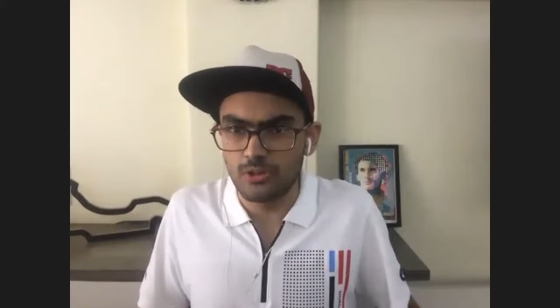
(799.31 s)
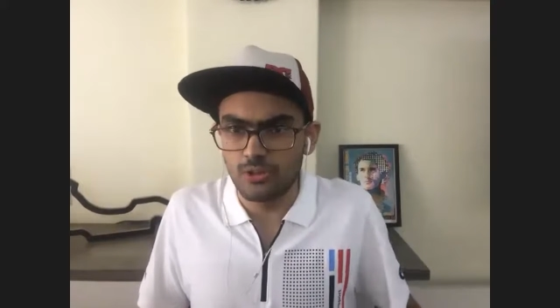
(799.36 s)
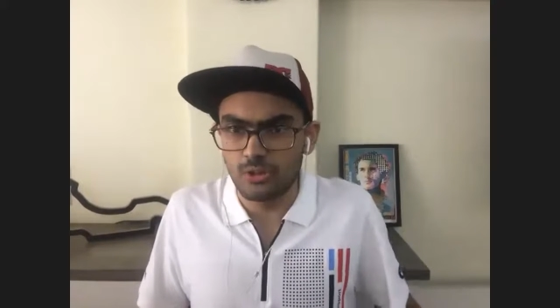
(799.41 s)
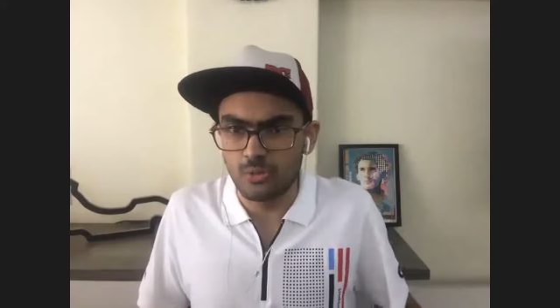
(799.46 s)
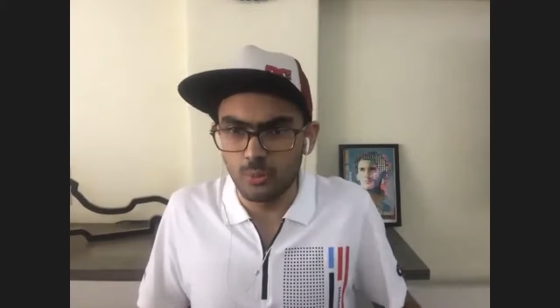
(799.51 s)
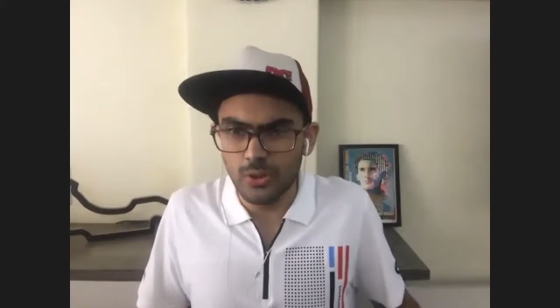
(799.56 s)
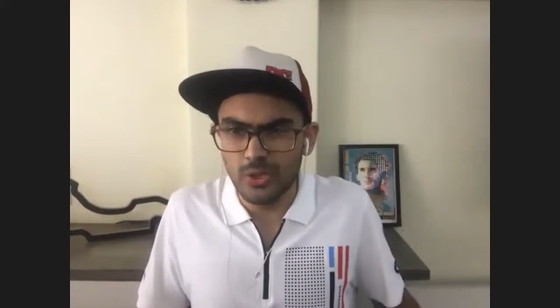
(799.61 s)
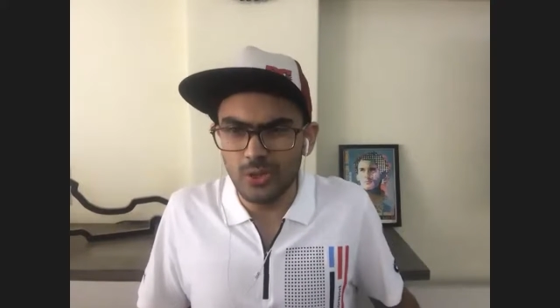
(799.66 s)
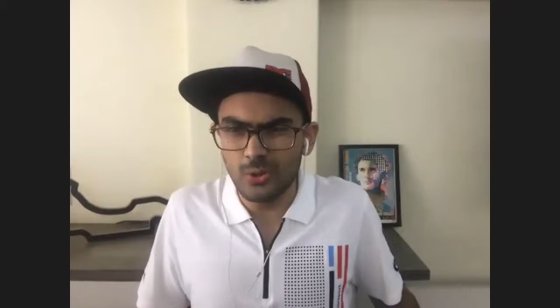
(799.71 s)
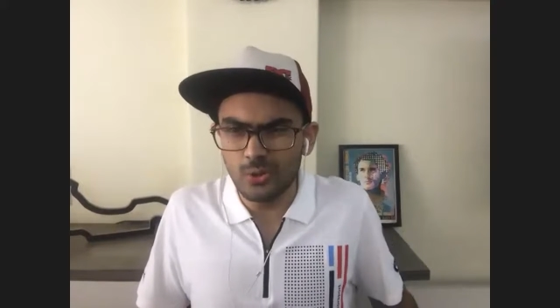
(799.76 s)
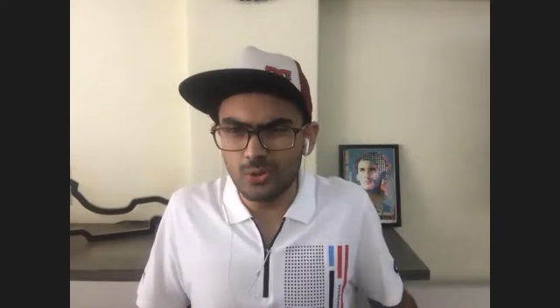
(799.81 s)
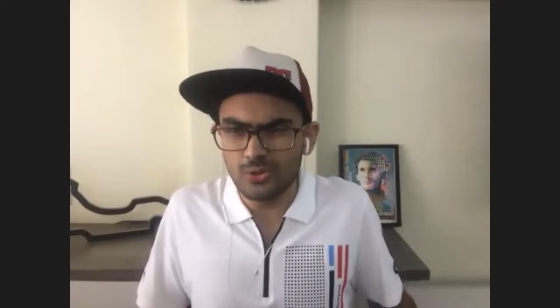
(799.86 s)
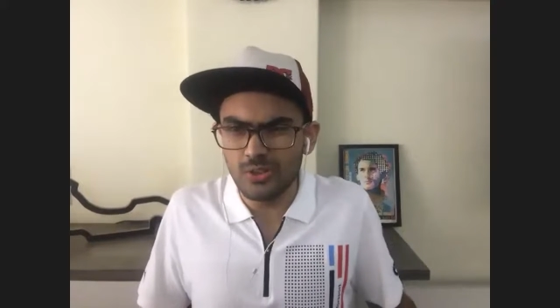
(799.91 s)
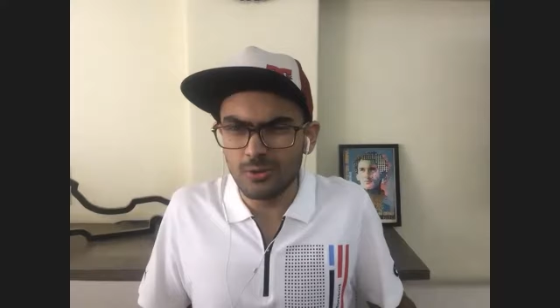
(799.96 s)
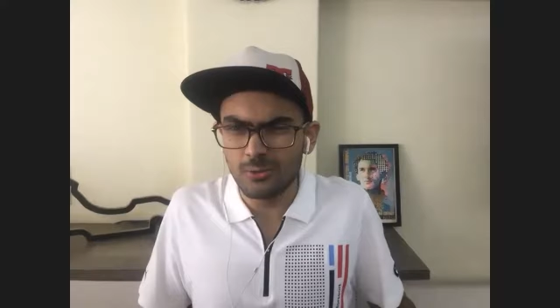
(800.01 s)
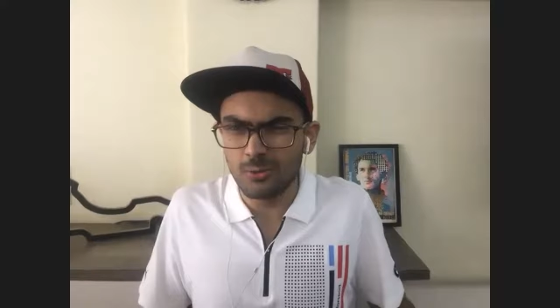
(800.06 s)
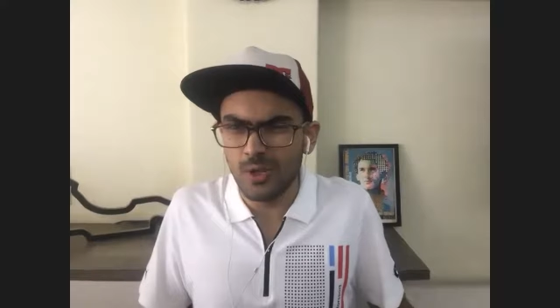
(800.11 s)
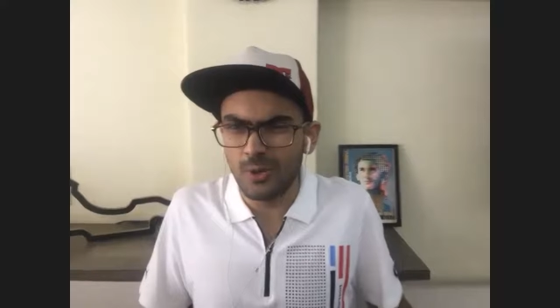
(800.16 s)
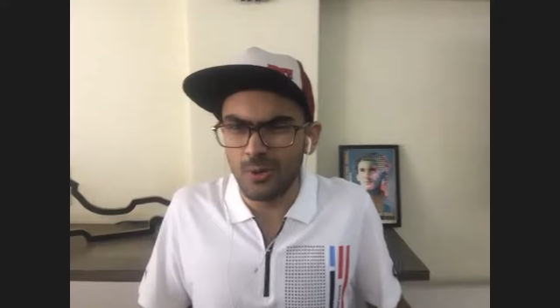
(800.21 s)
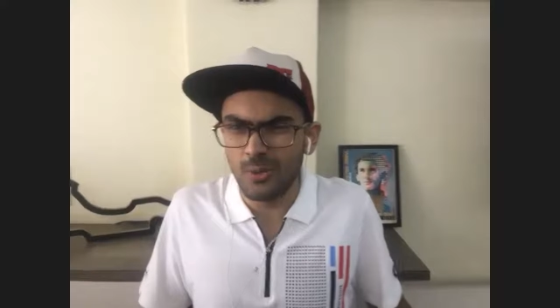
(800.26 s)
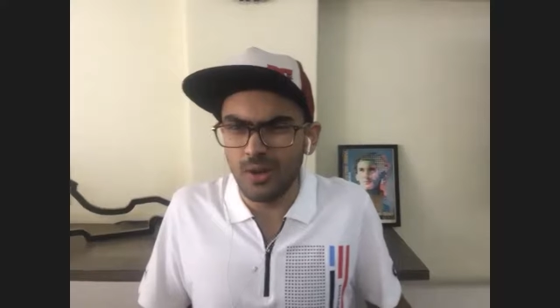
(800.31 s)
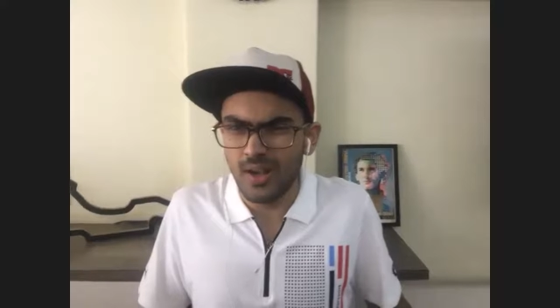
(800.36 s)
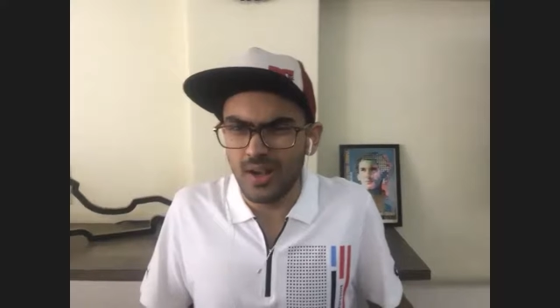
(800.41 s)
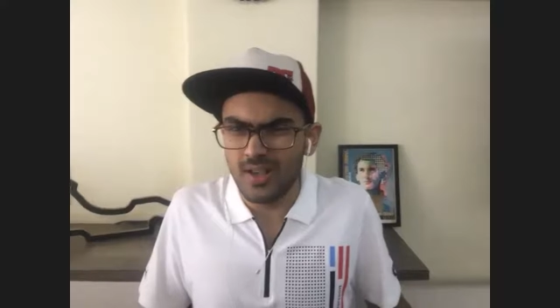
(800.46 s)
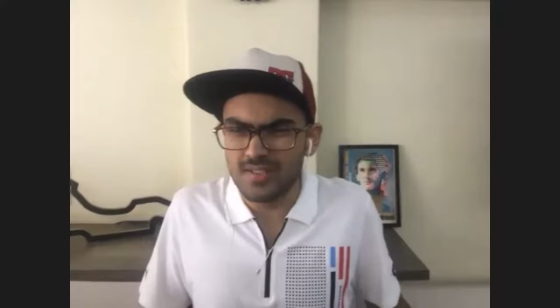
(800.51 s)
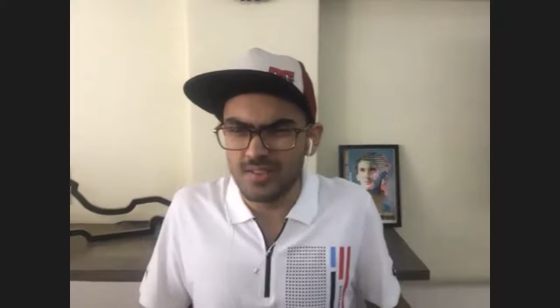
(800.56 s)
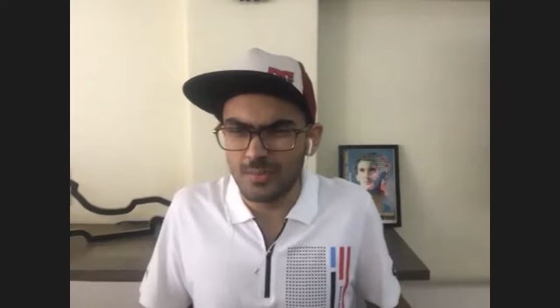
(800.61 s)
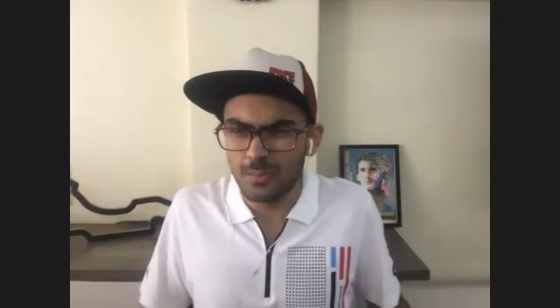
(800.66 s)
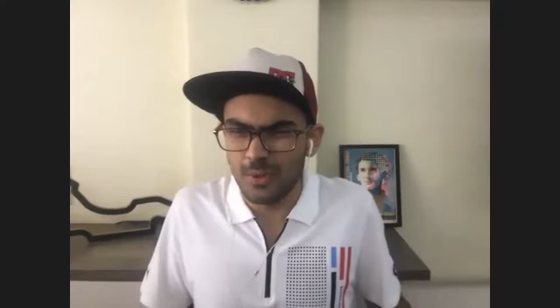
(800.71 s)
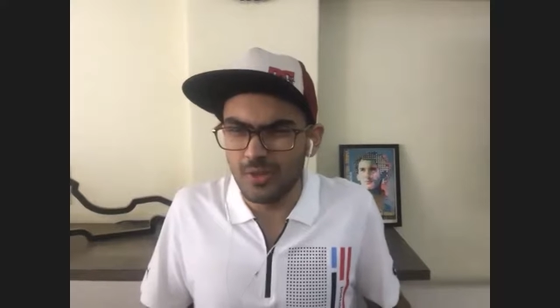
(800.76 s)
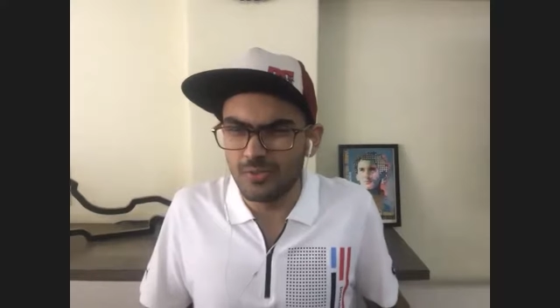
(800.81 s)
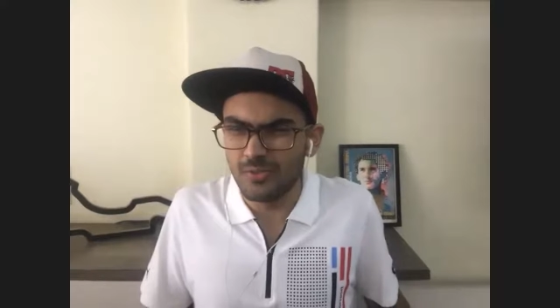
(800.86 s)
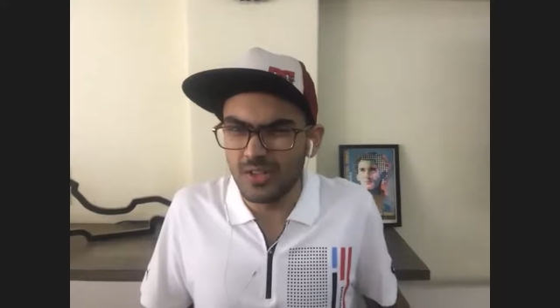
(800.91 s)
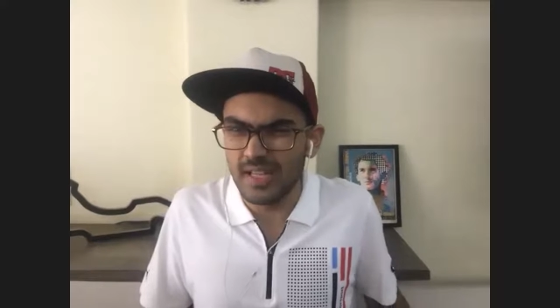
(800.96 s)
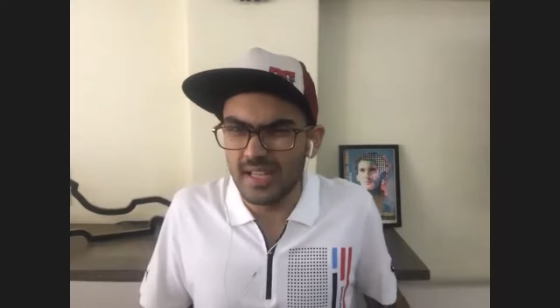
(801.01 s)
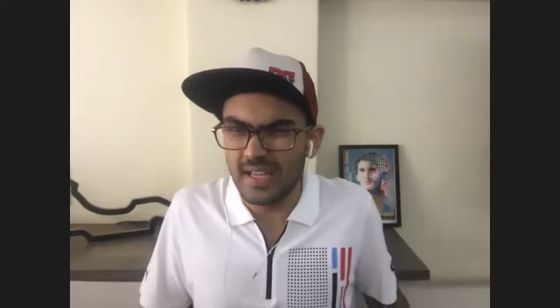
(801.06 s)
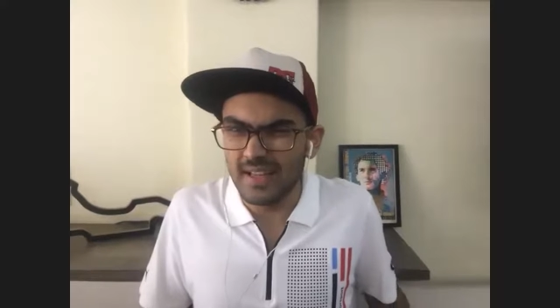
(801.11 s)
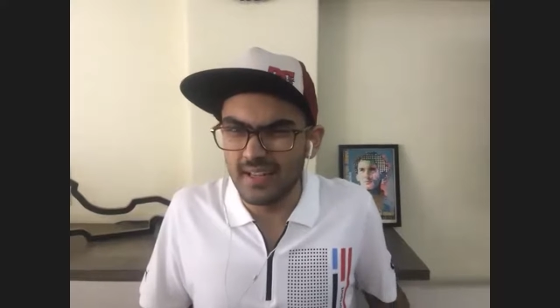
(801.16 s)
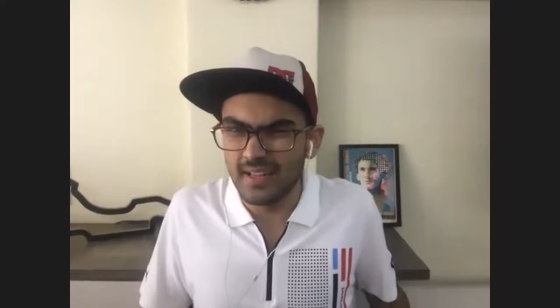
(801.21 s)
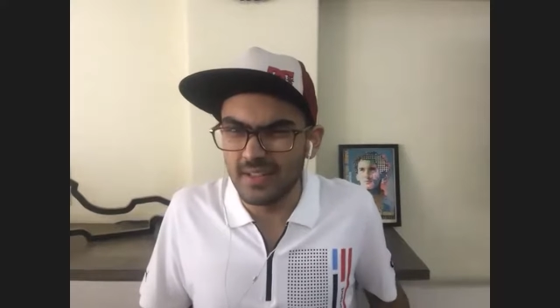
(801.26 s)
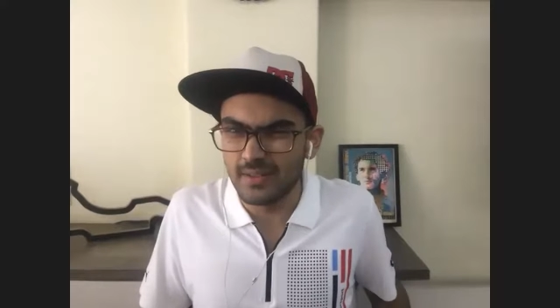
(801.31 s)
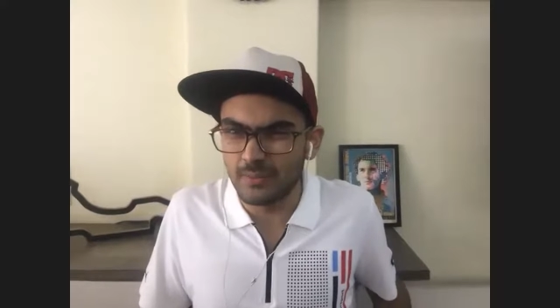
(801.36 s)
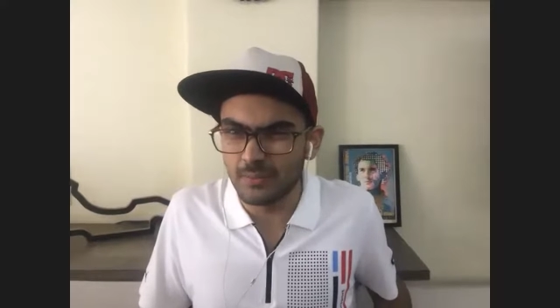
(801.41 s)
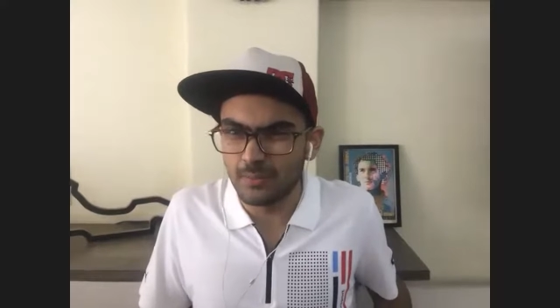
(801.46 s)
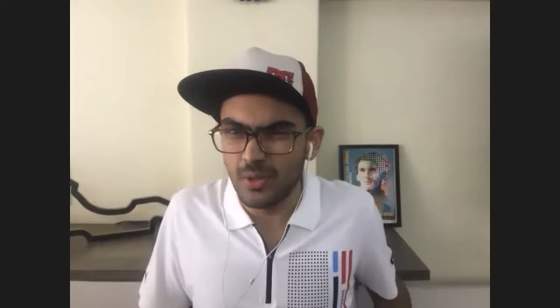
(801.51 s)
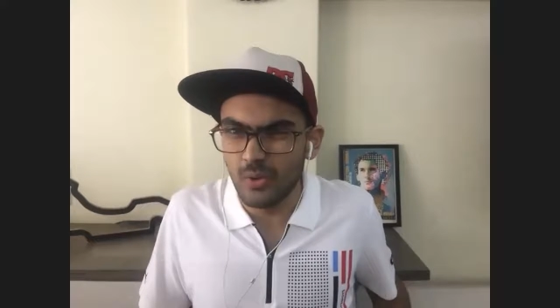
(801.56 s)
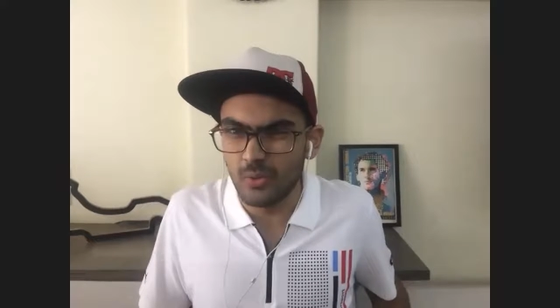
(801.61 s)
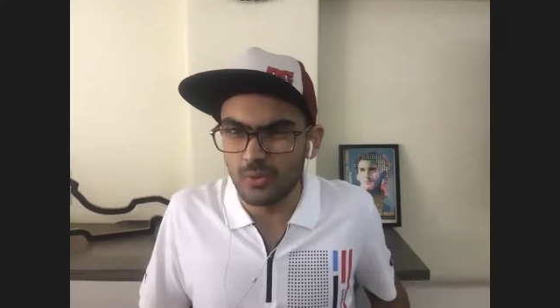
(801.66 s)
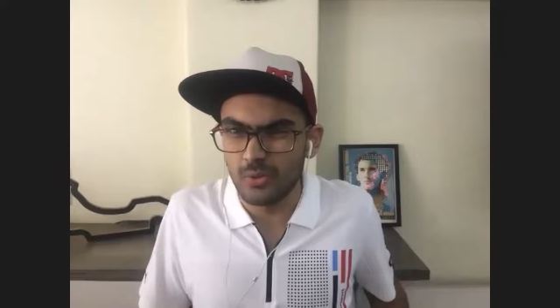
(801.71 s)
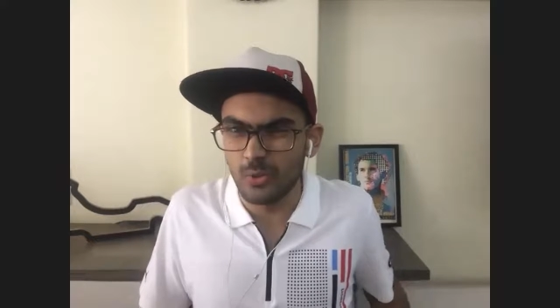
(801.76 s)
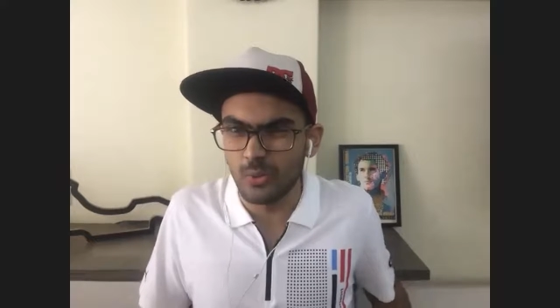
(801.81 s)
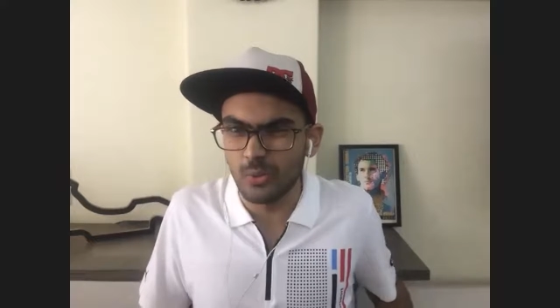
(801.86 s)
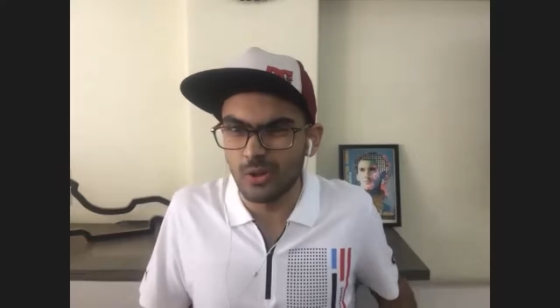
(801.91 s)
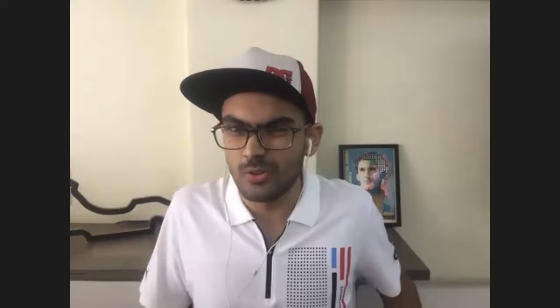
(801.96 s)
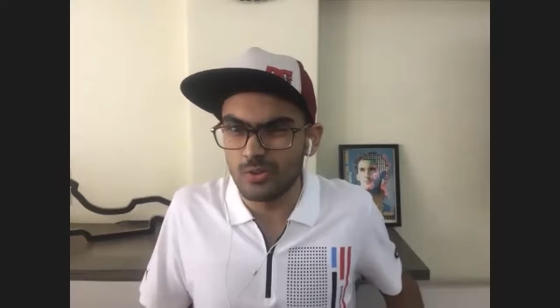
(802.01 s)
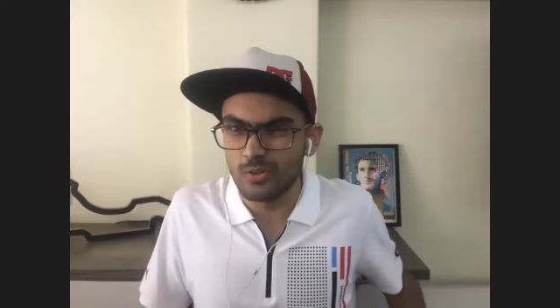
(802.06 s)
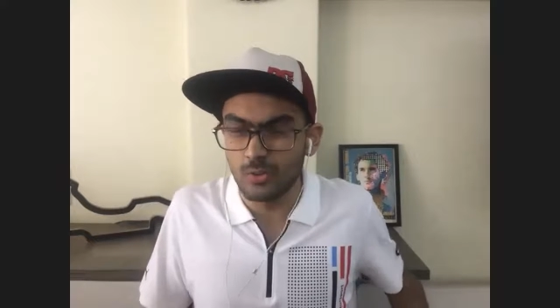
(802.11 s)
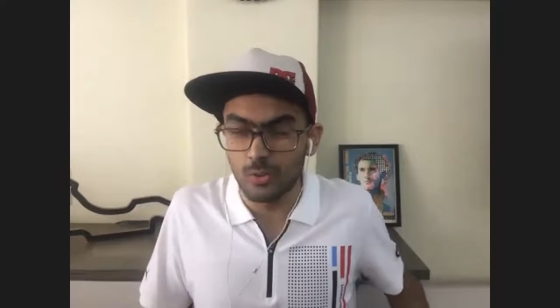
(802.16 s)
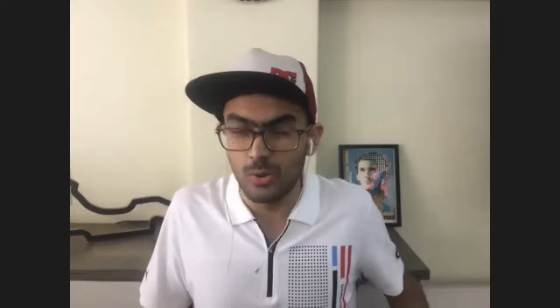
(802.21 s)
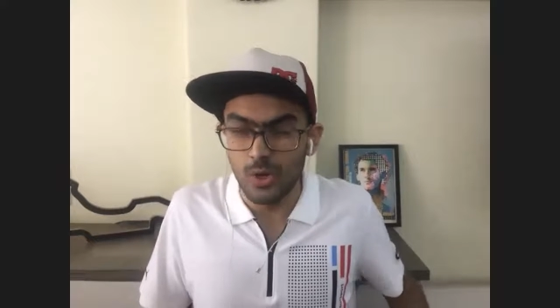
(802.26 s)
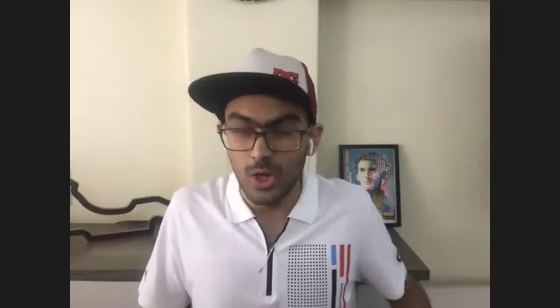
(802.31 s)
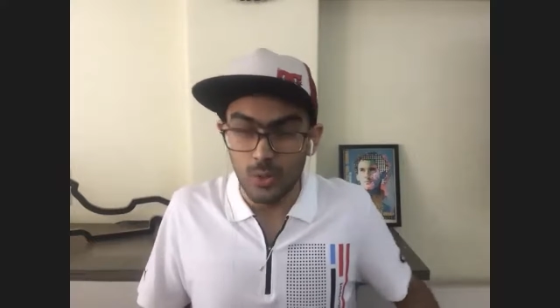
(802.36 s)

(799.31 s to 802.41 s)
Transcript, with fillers: And we know that Renault has a bit of an ailing power unit. So